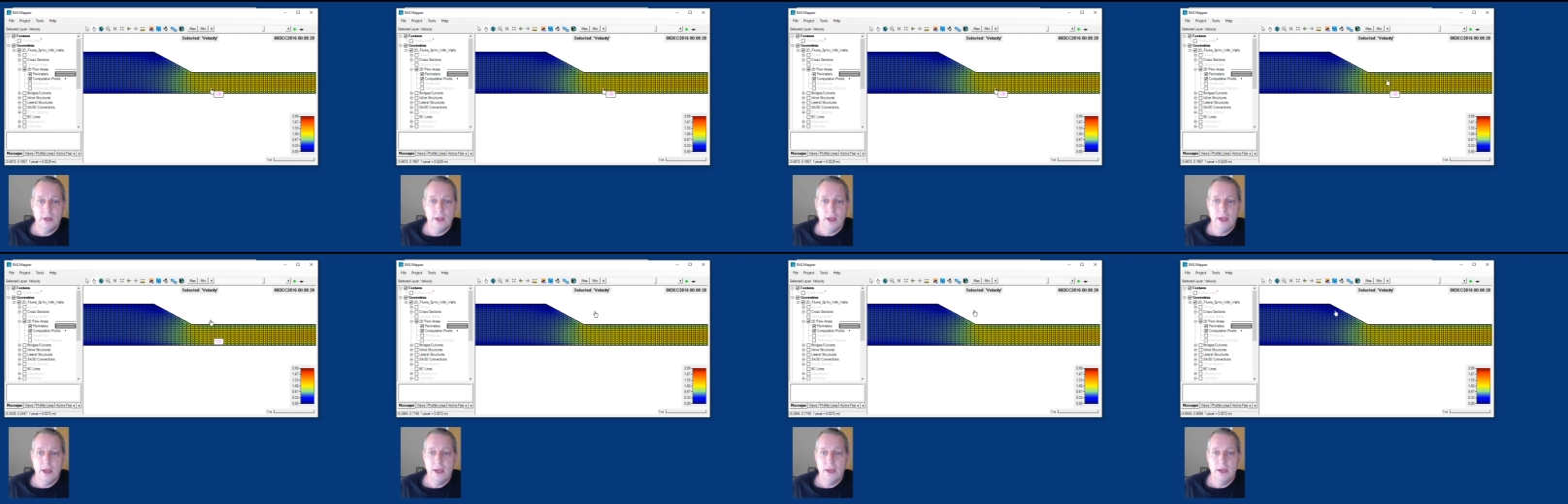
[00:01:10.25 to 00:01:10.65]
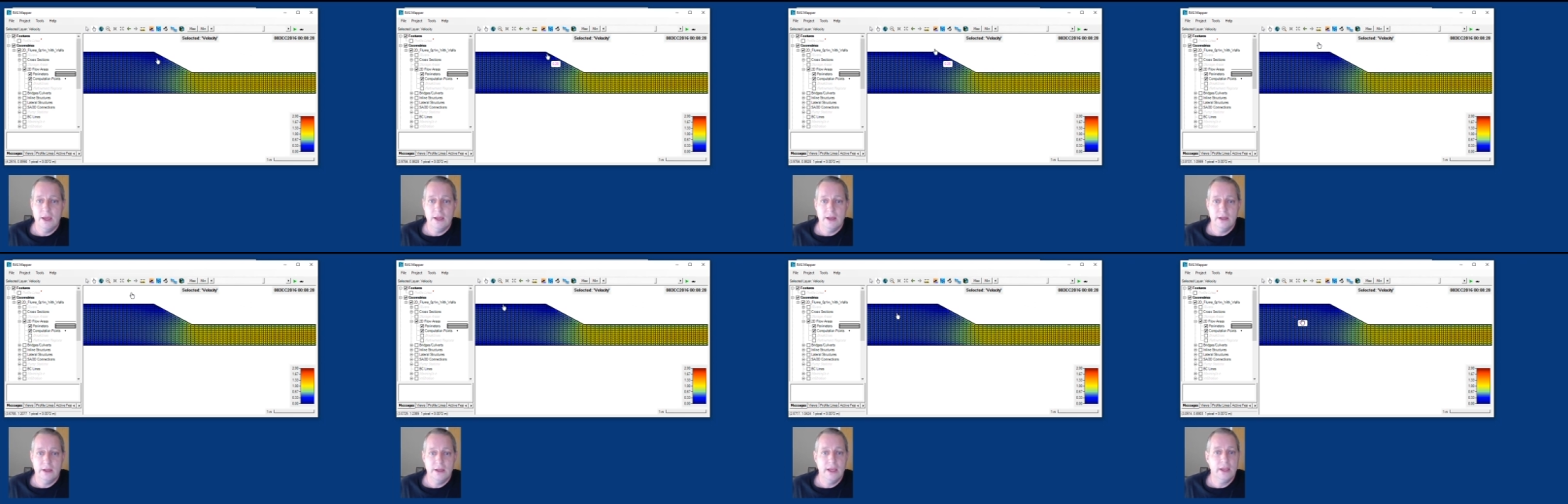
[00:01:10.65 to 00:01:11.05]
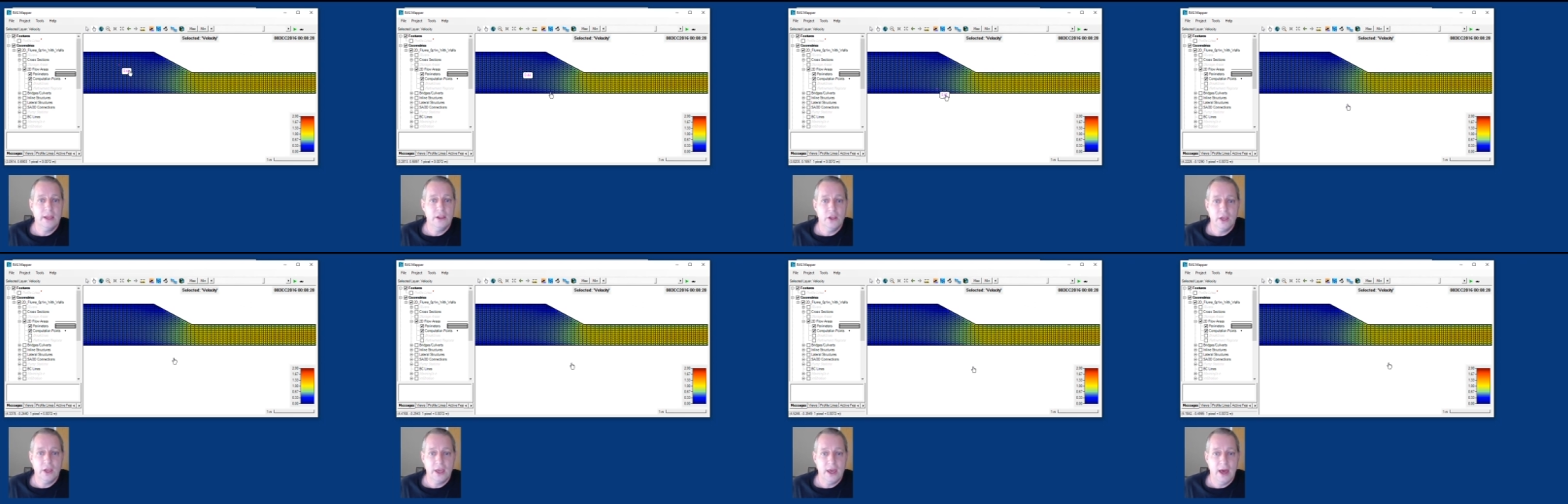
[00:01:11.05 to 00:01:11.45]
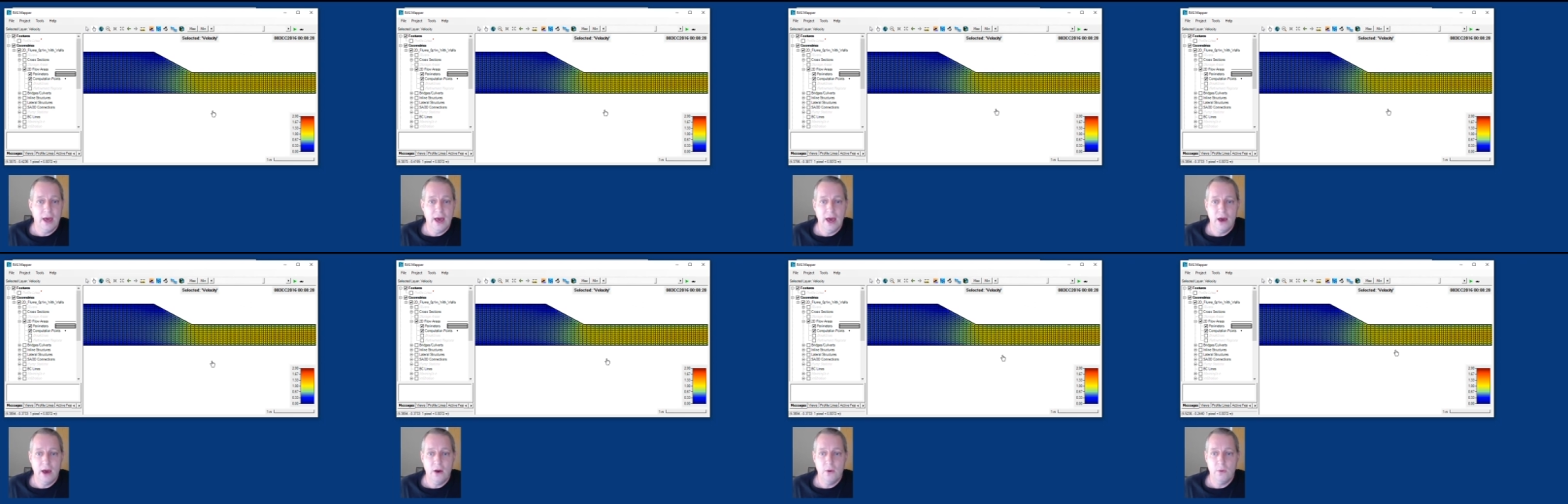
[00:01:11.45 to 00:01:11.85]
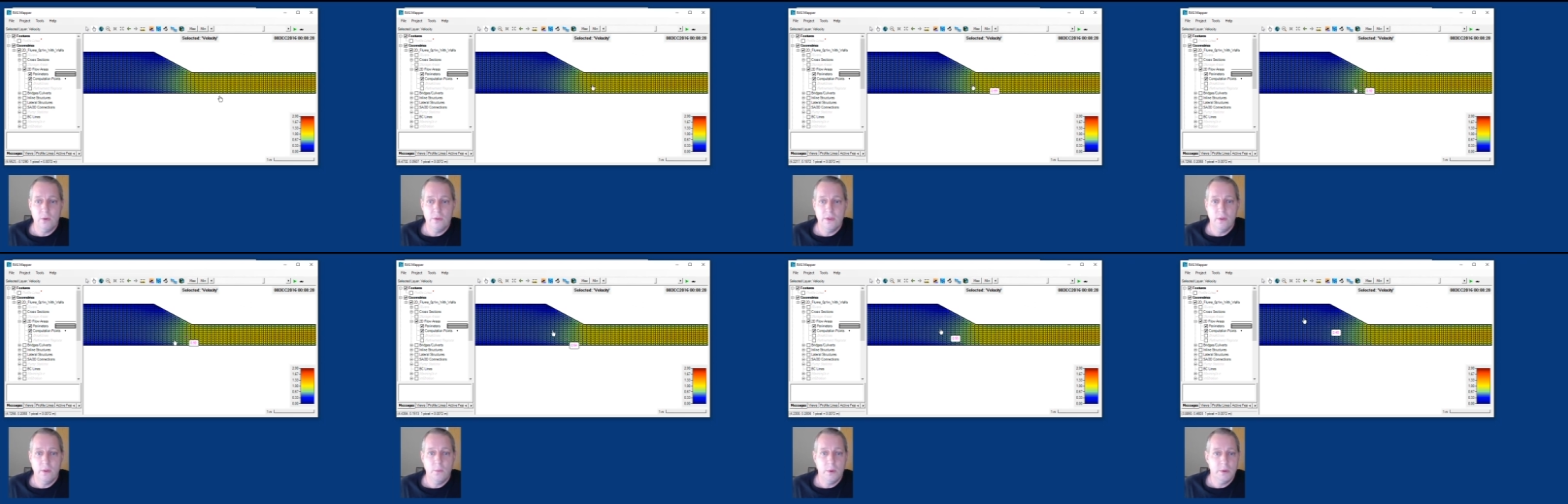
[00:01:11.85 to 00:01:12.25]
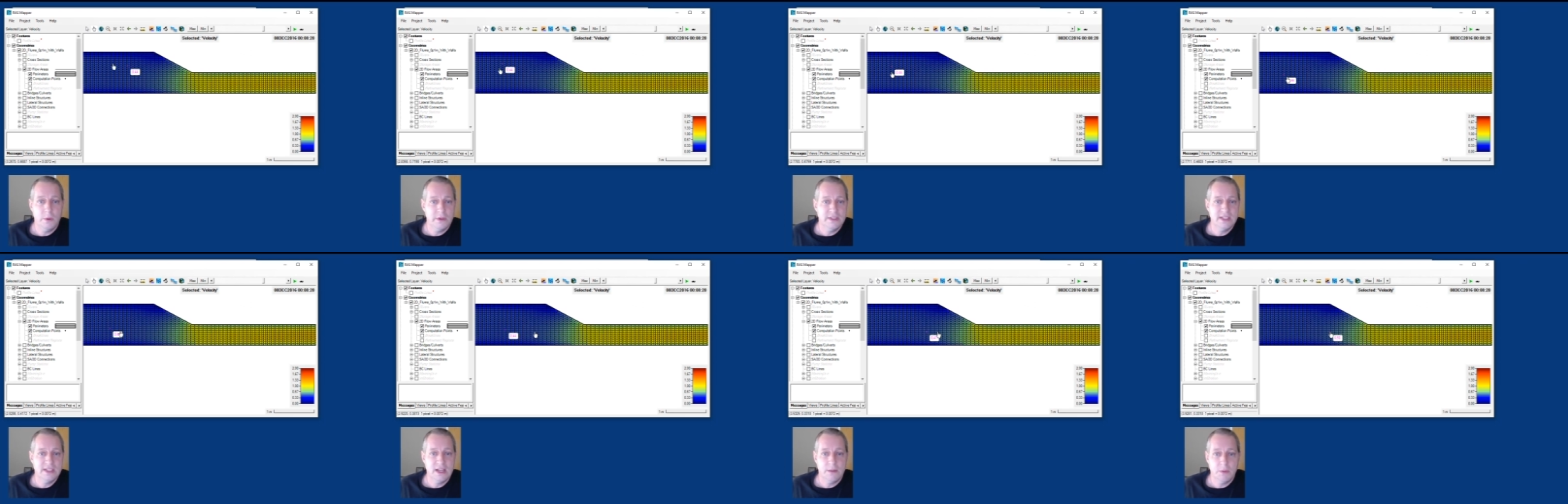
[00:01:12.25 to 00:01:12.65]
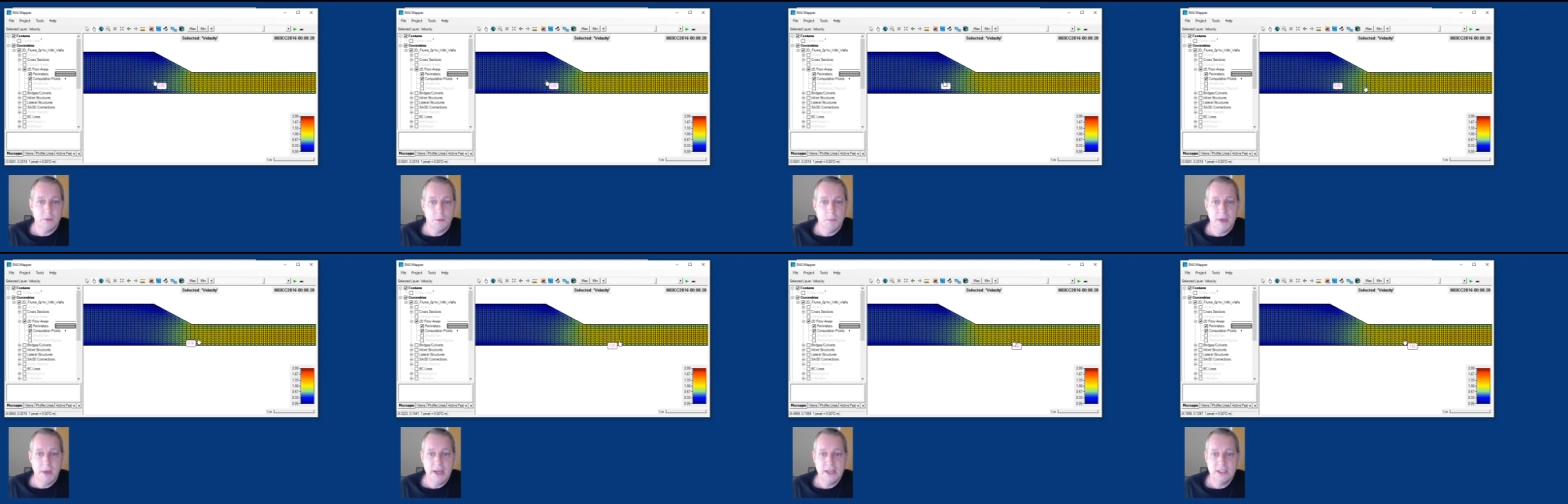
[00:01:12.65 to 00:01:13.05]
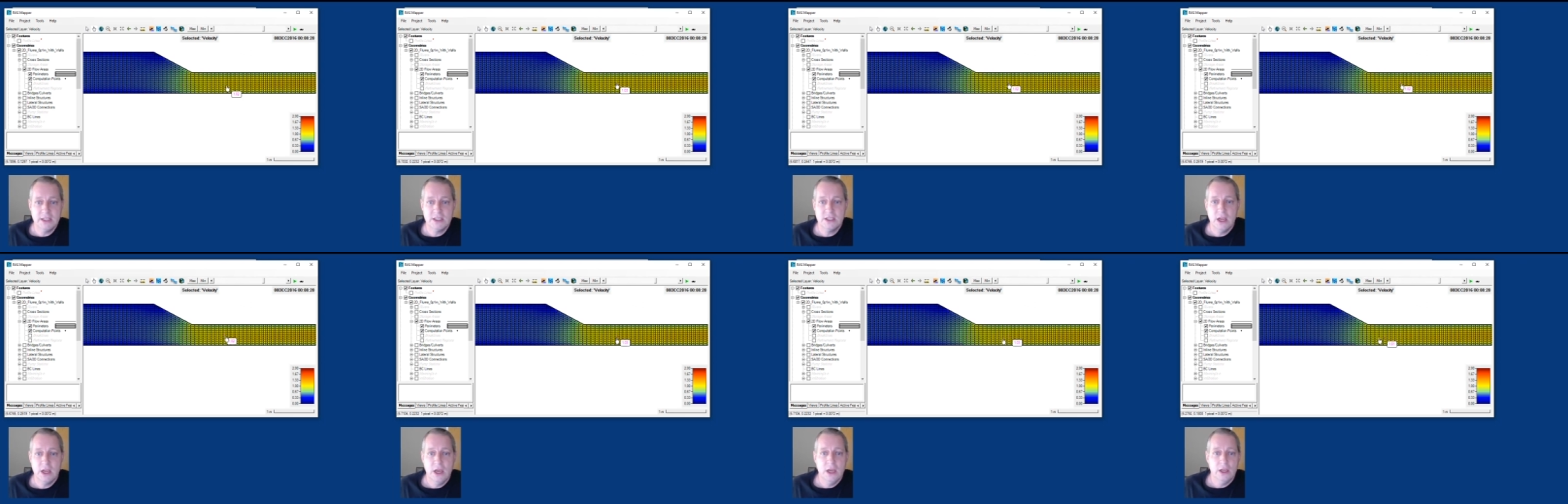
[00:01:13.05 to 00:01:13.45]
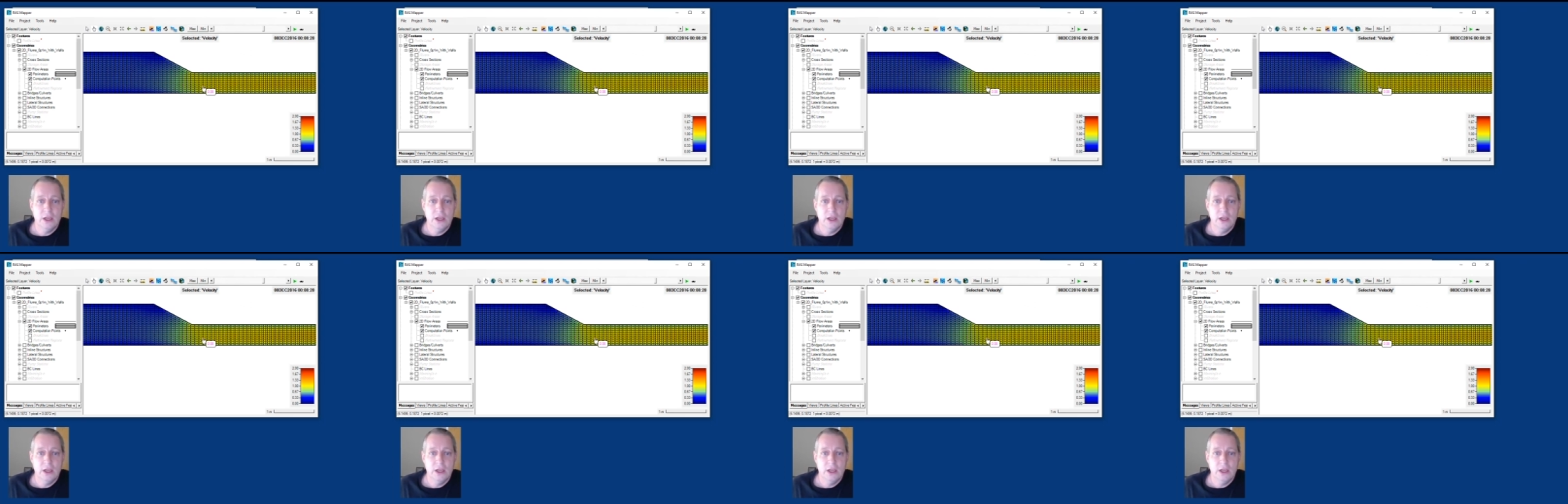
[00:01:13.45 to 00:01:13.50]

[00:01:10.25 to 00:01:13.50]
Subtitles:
and take a look at how we set up the mesh.